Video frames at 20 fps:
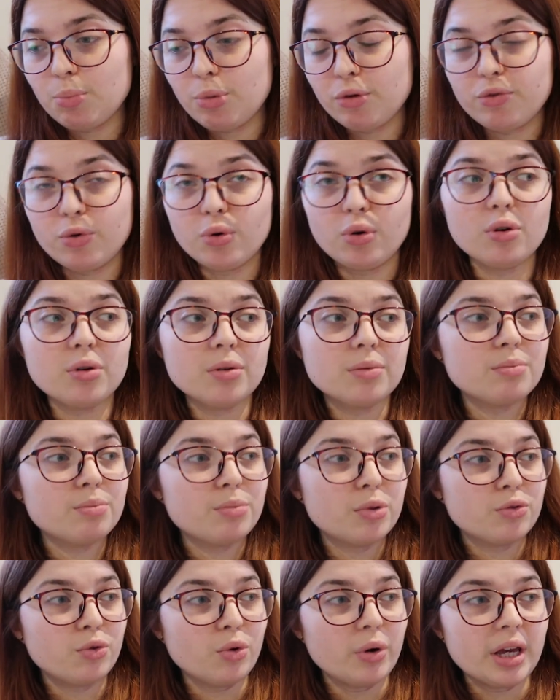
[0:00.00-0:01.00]
before
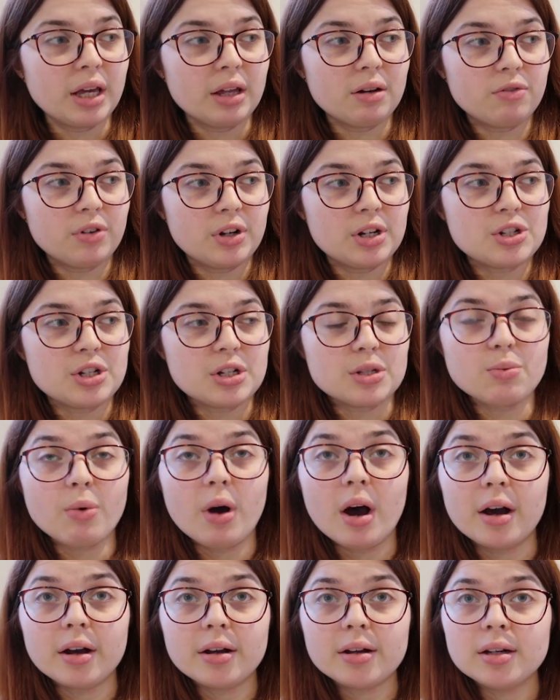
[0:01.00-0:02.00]
Ian finishes
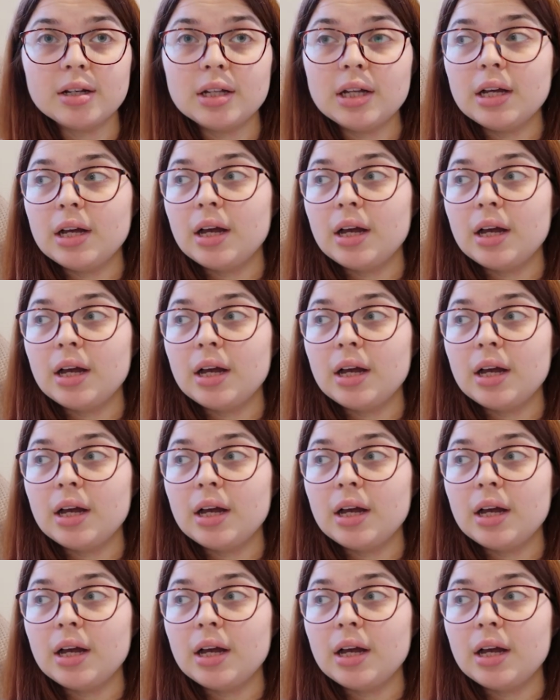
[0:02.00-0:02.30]
work.